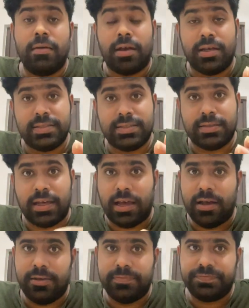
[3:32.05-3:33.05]
As
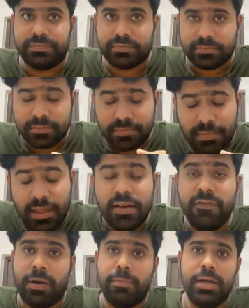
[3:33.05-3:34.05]

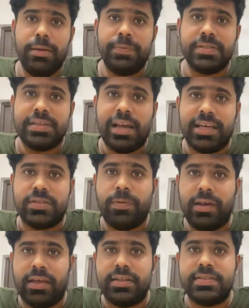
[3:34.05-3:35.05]
from my personal
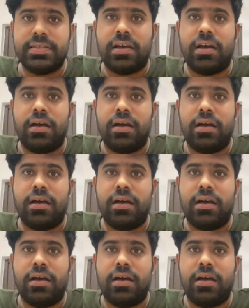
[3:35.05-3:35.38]
experience,